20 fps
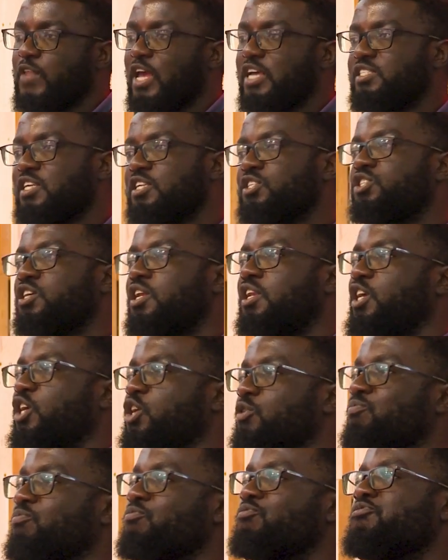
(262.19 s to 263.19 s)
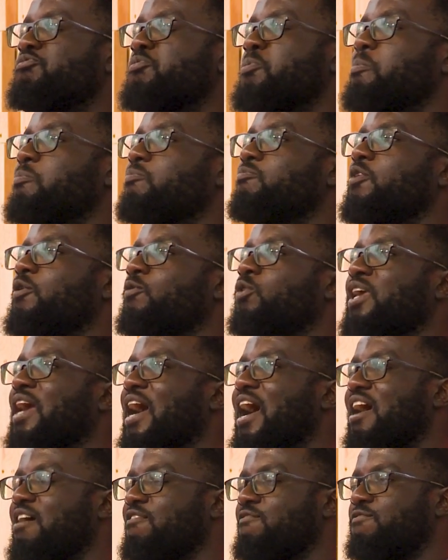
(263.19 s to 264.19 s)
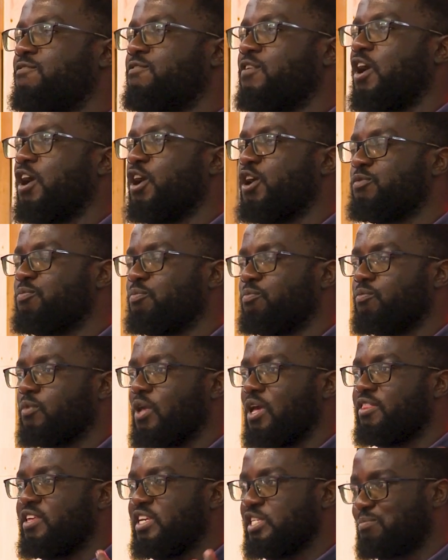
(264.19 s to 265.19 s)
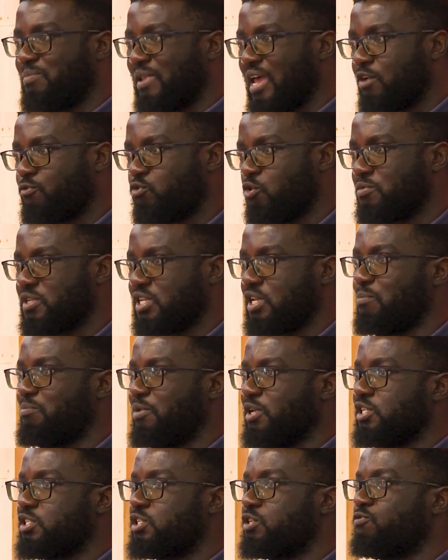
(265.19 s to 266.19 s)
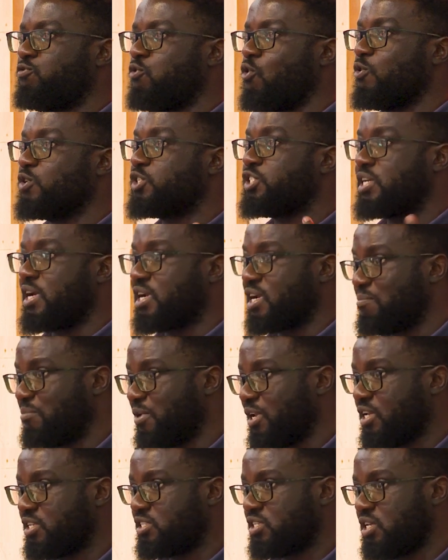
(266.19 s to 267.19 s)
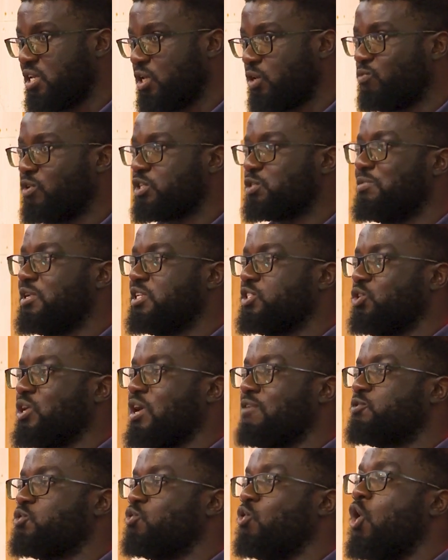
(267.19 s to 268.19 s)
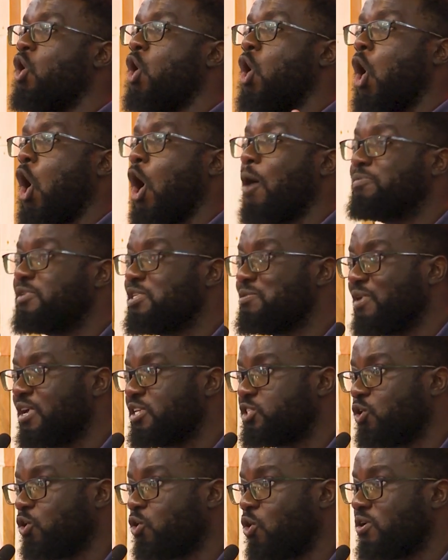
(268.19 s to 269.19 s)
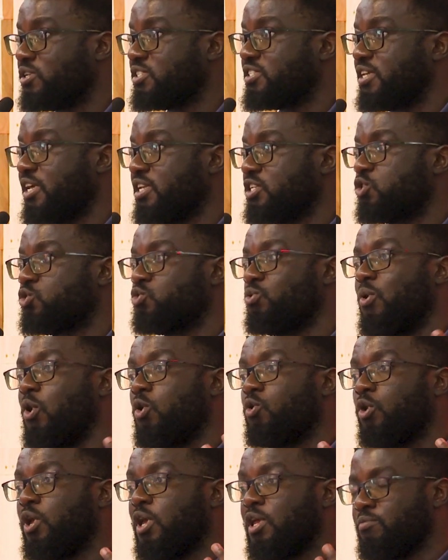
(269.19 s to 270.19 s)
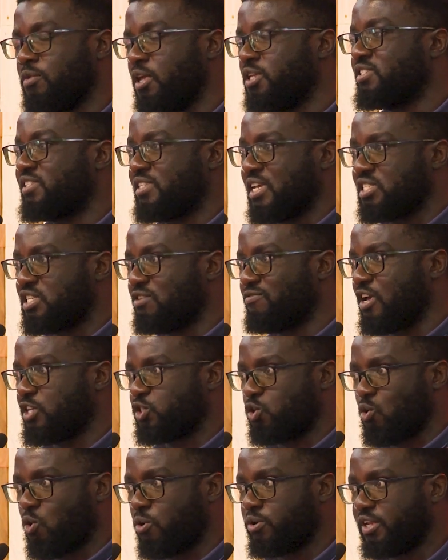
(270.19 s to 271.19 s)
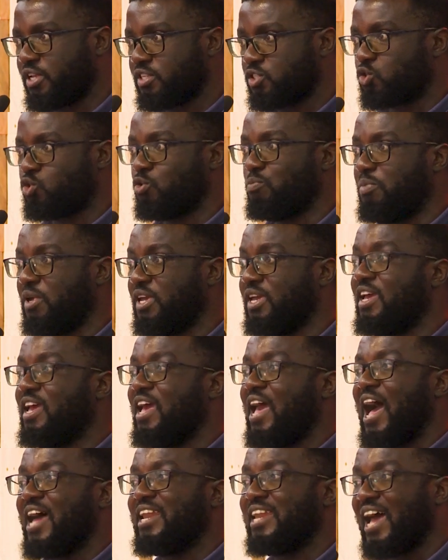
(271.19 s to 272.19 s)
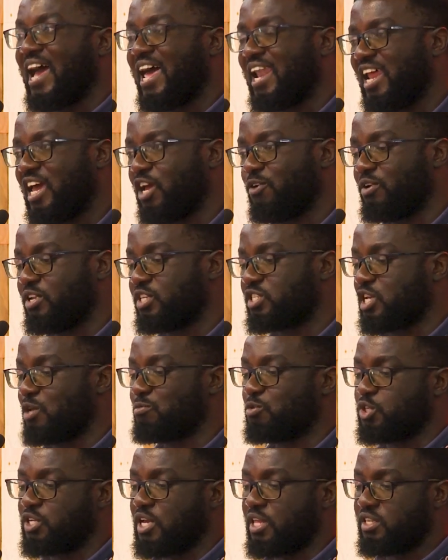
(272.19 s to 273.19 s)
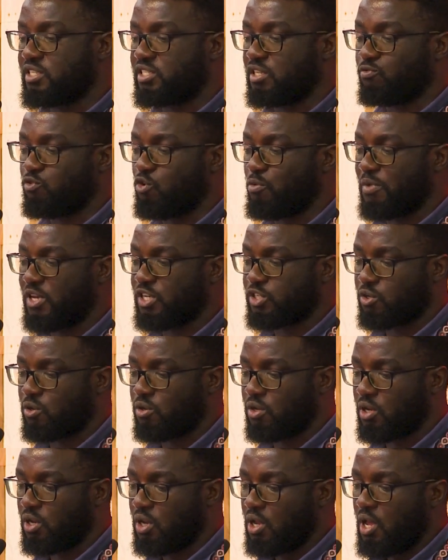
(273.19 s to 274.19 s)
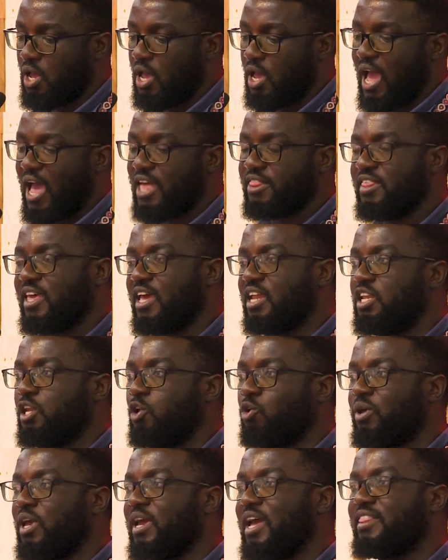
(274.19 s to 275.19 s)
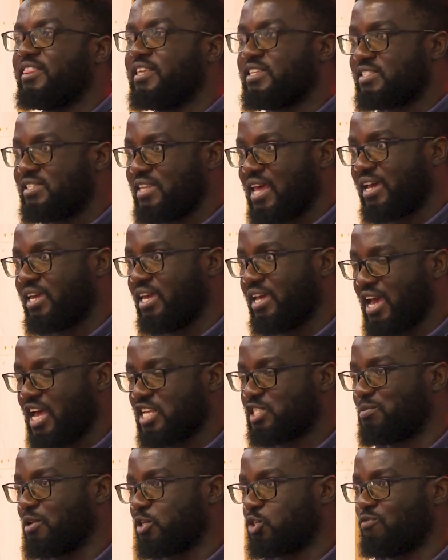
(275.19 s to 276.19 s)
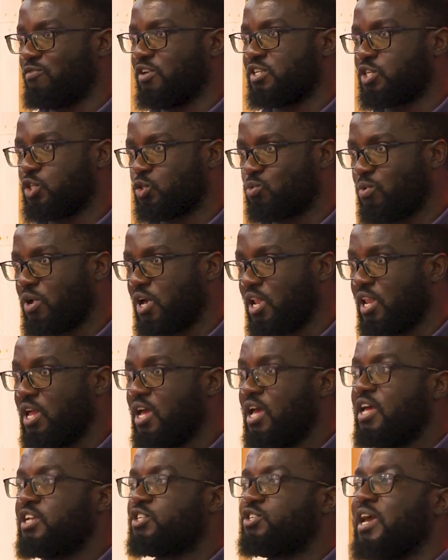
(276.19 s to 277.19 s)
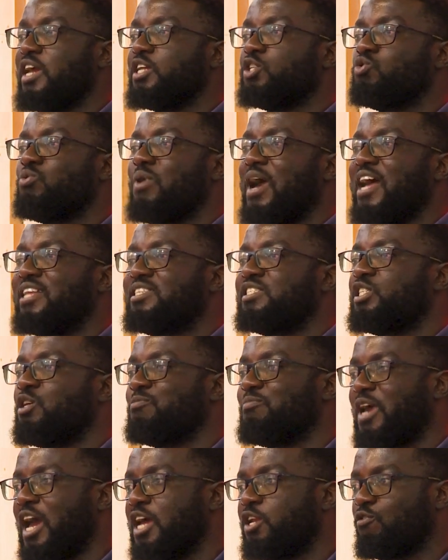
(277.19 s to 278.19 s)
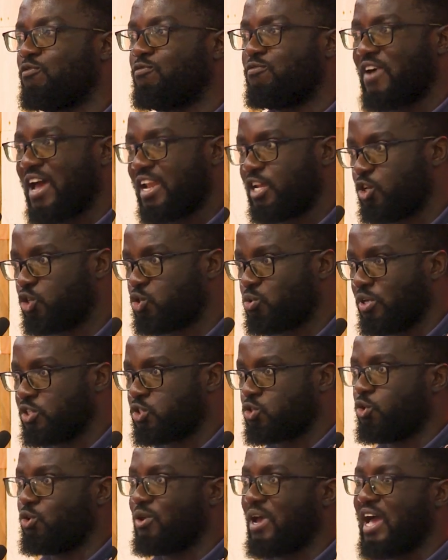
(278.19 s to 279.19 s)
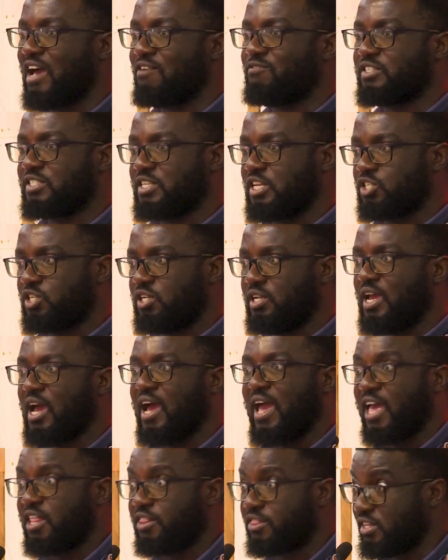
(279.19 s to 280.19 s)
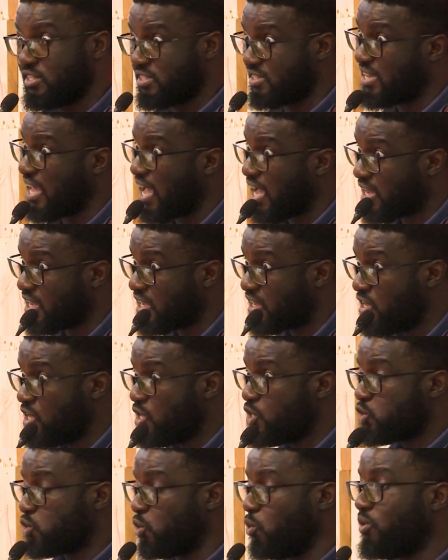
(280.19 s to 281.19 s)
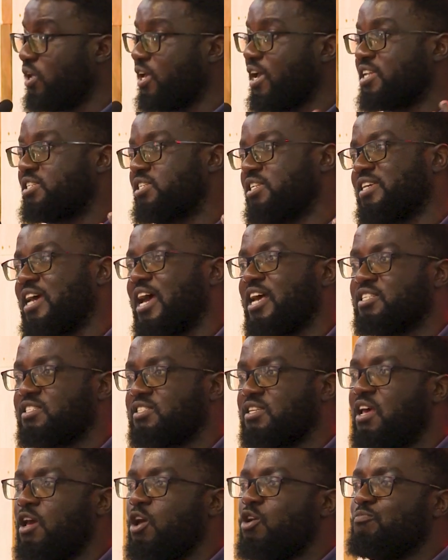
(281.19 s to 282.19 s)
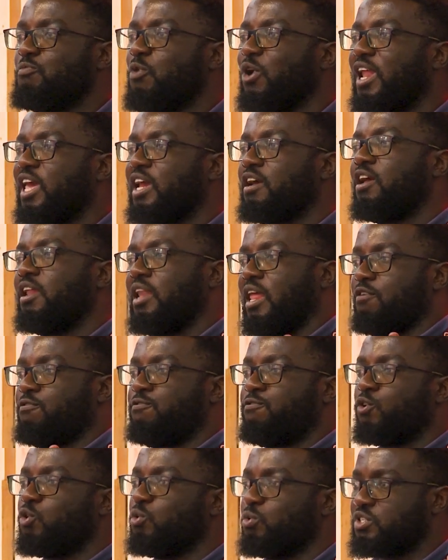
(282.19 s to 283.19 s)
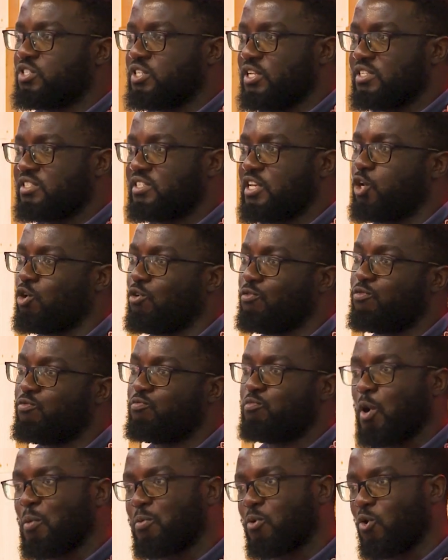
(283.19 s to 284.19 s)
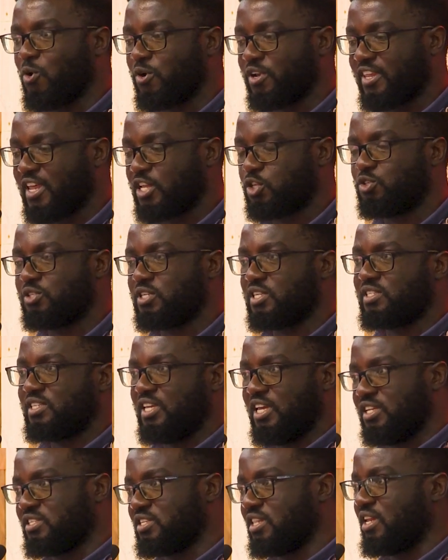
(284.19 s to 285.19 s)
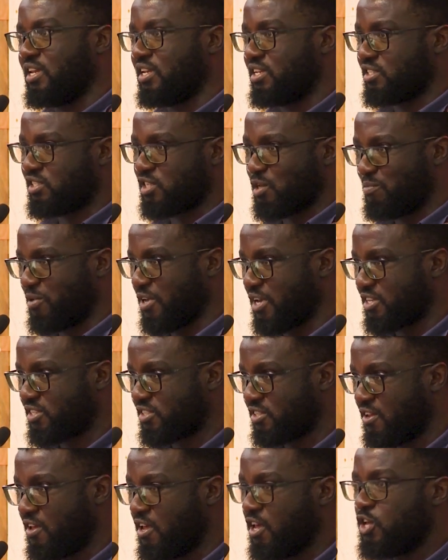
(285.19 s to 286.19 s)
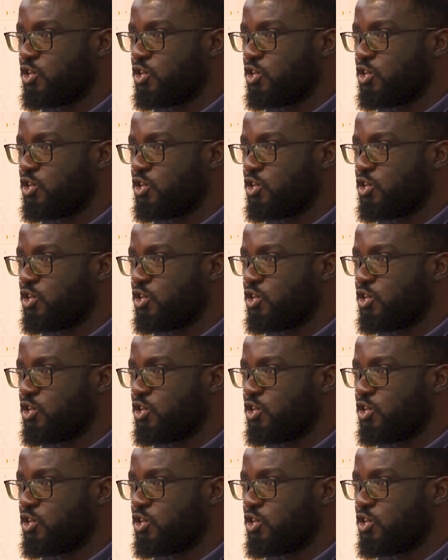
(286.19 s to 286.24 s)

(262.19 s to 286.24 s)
Essentially, we have these platforms that are built for shareability, which means you have to optimize your content to incentivize your audience to be an ally when it's time to share this information. And then looking at the snacking aspect of it as well, trying to add some kind of value to it so you have essentially a healthy snack. So looking at it as more like fruit instead of popcorn that you just eat and then it disappears.